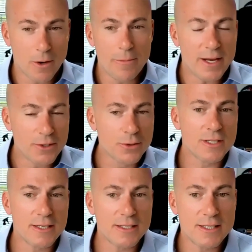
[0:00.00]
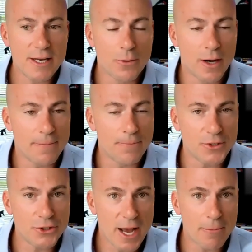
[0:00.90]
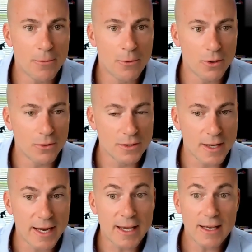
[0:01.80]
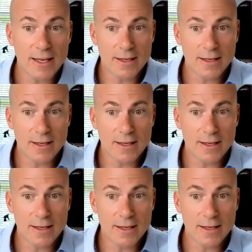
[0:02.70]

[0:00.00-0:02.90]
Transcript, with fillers: So I'll be interested to see what the job report looks like